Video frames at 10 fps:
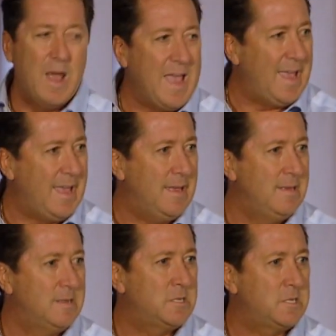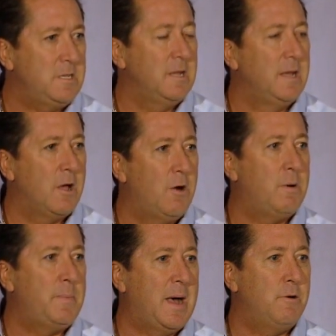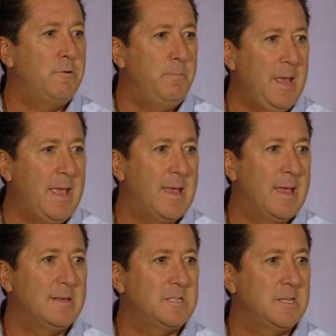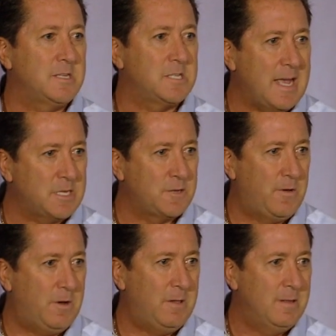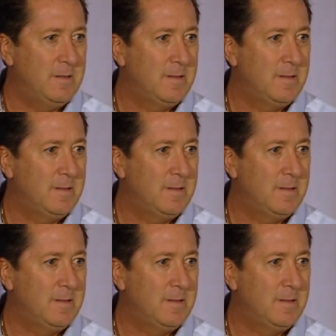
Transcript: ways to go about being successful.